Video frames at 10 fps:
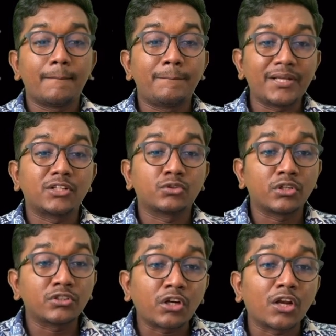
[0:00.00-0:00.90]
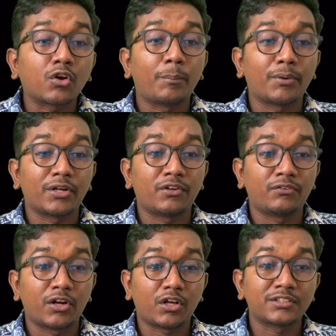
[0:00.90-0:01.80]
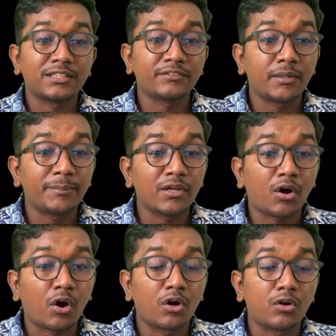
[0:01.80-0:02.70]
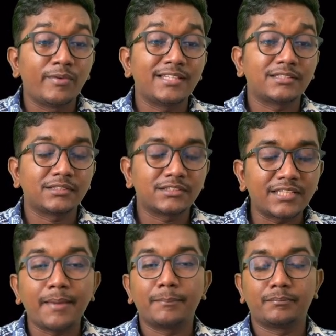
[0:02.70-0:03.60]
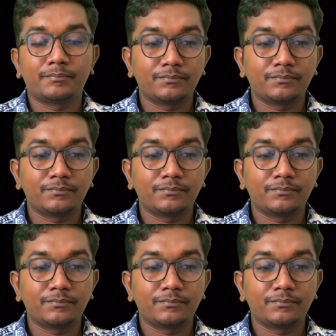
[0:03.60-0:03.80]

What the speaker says: Because horizontal component of velocity will be always same.